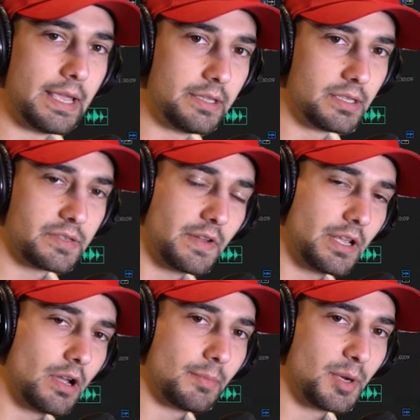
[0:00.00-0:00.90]
In this
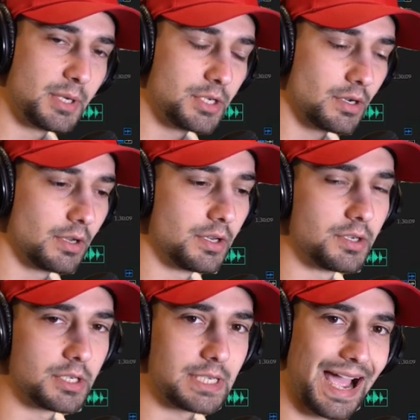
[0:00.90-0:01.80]
video, I'm going to be showing you
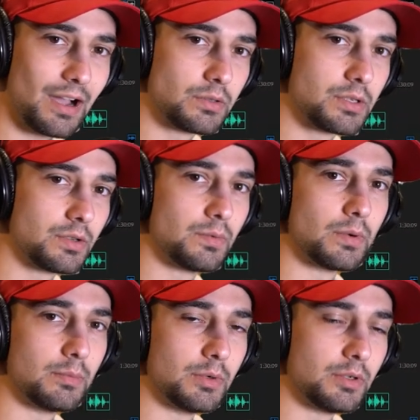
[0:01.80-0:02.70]
just how to
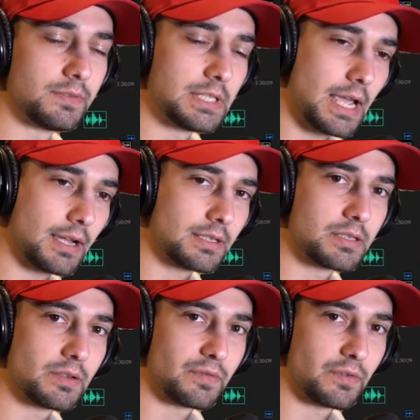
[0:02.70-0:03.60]
remove
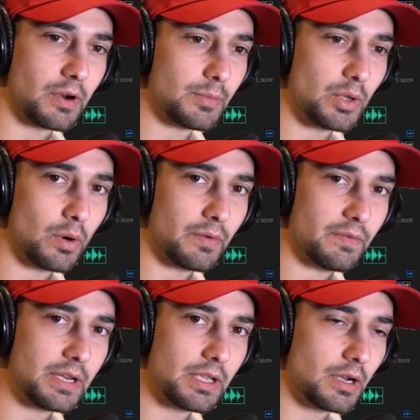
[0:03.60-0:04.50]
text from your
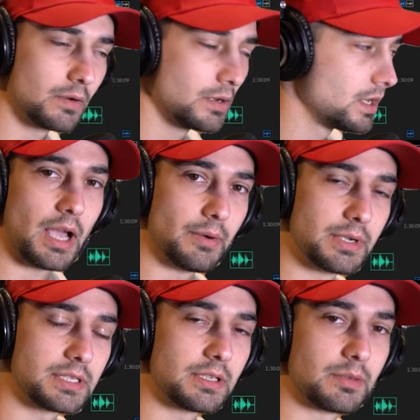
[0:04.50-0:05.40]
video. I
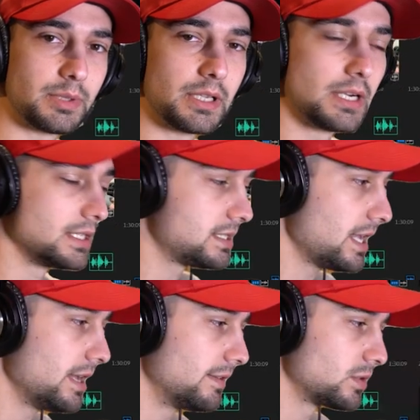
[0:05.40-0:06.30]
recently completed a
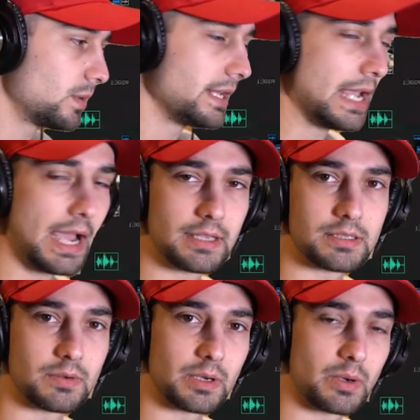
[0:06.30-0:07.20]
set of 20 ads
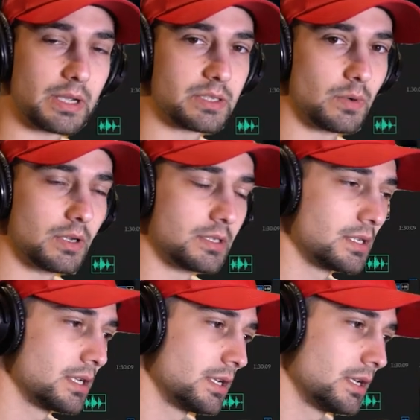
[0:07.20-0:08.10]
and the request
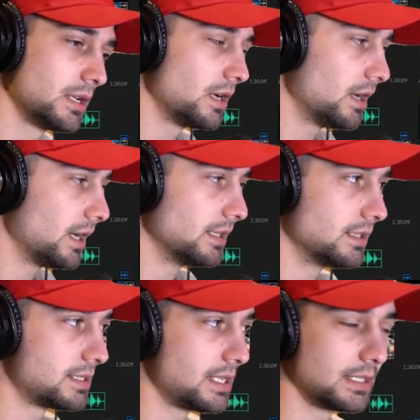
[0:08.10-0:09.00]
was, all right,
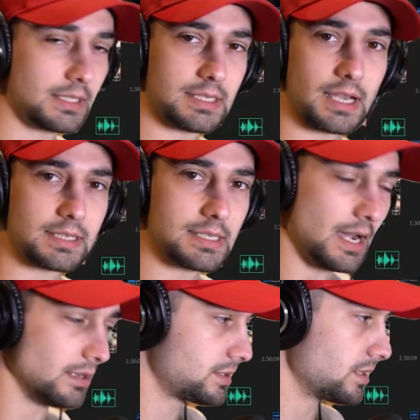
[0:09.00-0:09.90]
let's take the text
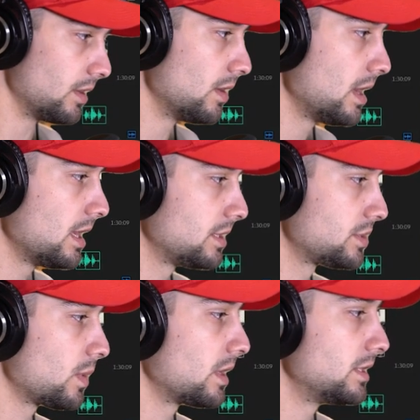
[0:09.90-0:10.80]
out. So
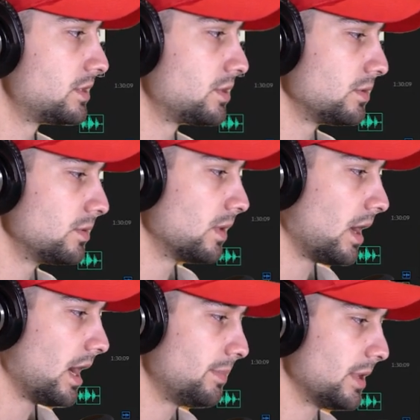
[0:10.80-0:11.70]
just wanted to
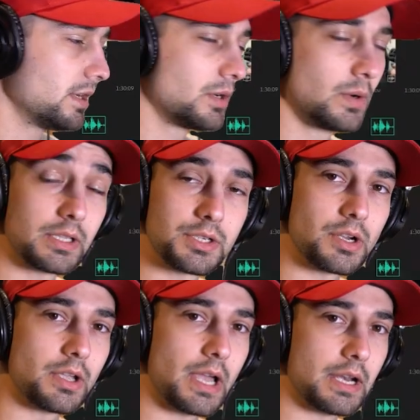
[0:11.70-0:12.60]
hop on, quickly
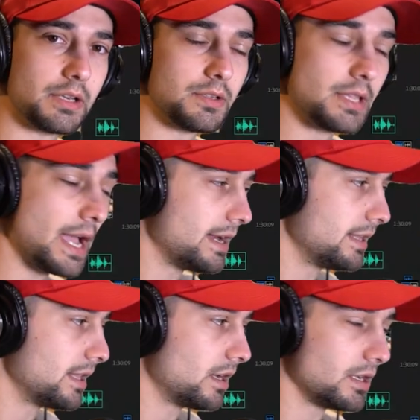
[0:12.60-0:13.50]
show you how to do that,
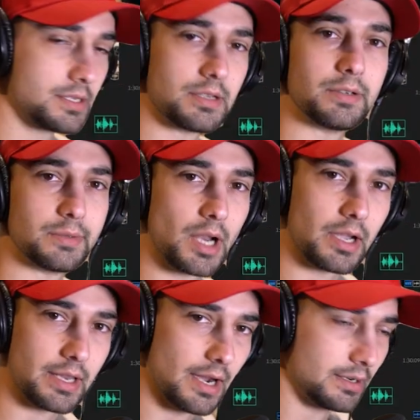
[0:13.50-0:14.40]
and then also
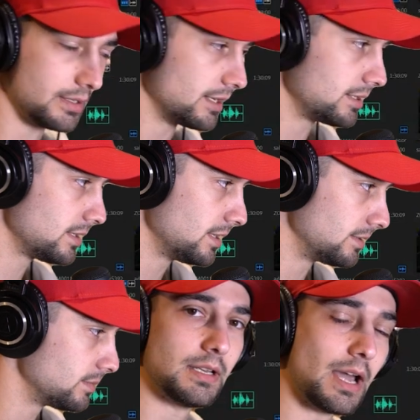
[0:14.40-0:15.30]
knock it out and get it done.
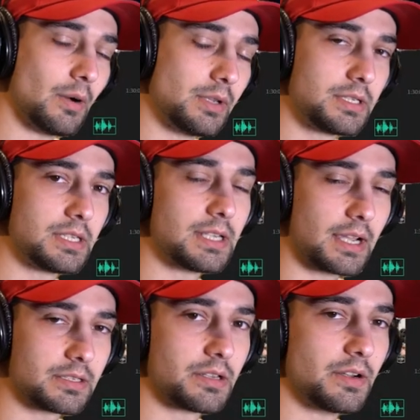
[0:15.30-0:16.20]
Now, when you see
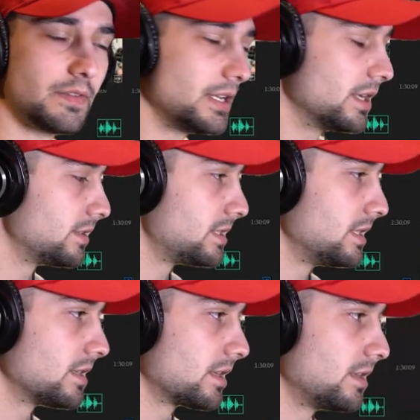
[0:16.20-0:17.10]
text on your video, it's
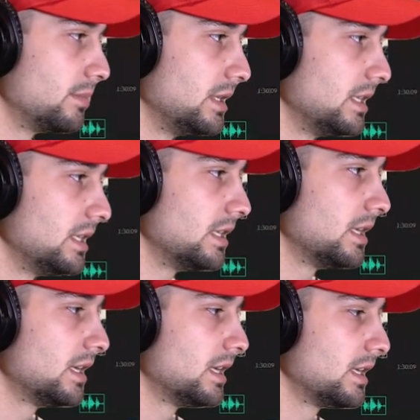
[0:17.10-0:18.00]
either going to be
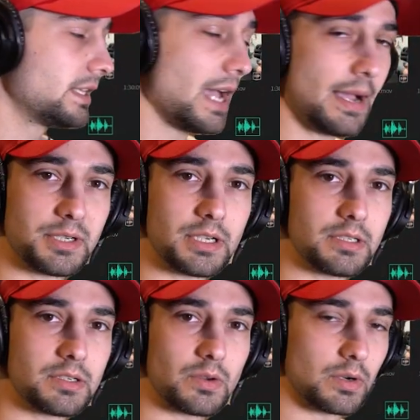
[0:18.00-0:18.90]

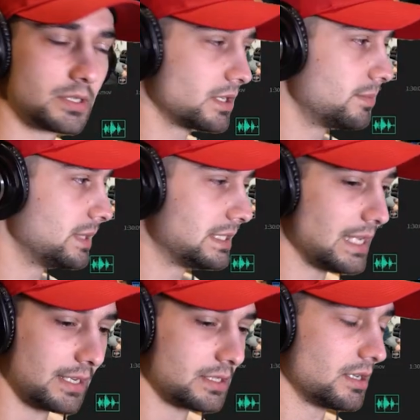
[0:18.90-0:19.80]
captions or it's going to be
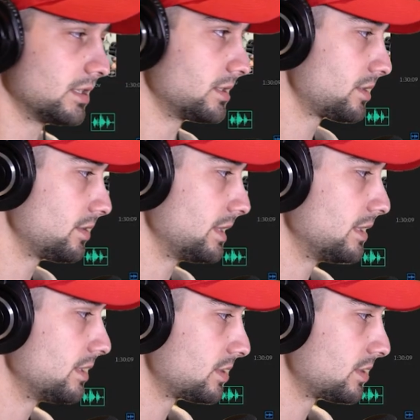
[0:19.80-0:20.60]
text on screen.